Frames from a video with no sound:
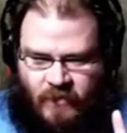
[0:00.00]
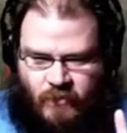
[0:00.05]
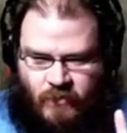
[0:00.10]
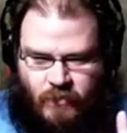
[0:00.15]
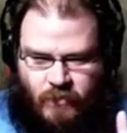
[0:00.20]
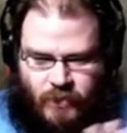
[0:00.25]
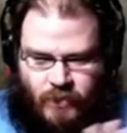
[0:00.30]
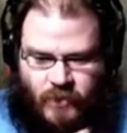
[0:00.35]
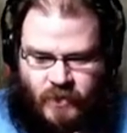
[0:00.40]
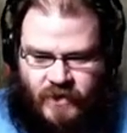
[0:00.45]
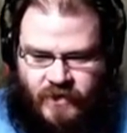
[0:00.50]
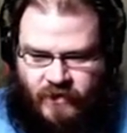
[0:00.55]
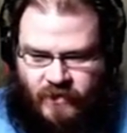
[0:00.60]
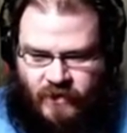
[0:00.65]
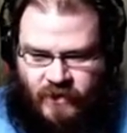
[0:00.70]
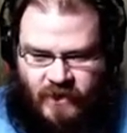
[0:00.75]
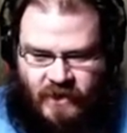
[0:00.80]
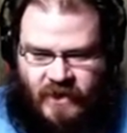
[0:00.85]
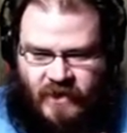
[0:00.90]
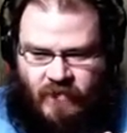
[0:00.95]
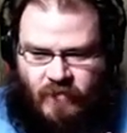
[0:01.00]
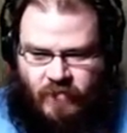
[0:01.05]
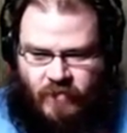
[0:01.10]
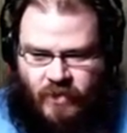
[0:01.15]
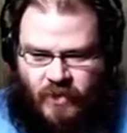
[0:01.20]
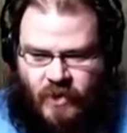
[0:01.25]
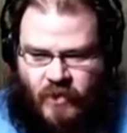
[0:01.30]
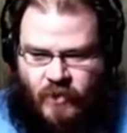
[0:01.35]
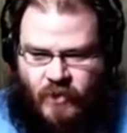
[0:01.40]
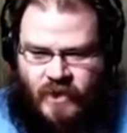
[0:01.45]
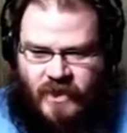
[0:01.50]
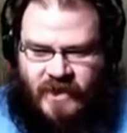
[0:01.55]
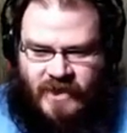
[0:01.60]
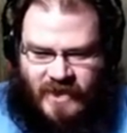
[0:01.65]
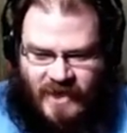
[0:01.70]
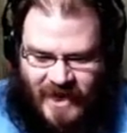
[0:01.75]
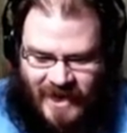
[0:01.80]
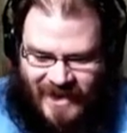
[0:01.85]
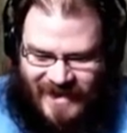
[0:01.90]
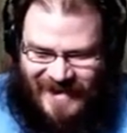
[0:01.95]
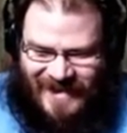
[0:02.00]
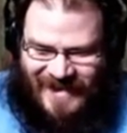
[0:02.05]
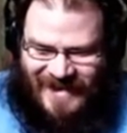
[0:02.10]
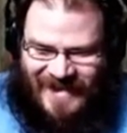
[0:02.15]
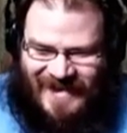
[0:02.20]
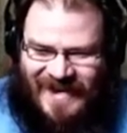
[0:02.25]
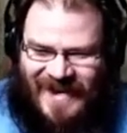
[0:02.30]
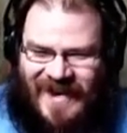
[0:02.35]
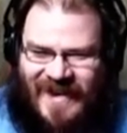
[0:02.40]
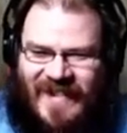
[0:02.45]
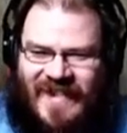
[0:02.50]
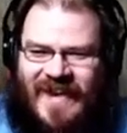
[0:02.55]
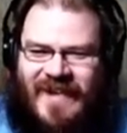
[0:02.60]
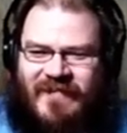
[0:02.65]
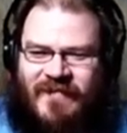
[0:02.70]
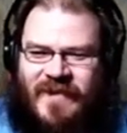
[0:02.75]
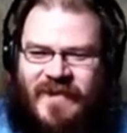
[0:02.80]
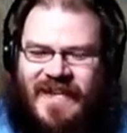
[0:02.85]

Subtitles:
brittle and broken, and they've